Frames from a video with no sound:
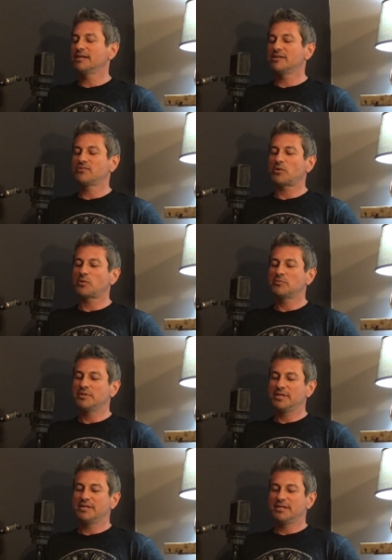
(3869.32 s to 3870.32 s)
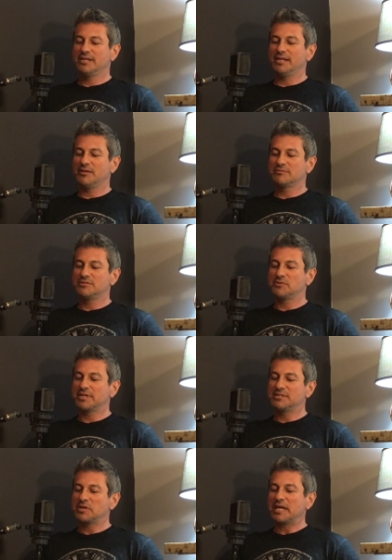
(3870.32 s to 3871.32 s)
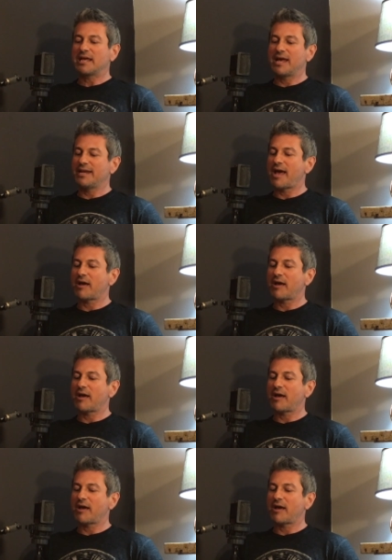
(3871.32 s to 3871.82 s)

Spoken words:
And so well said, doing a kind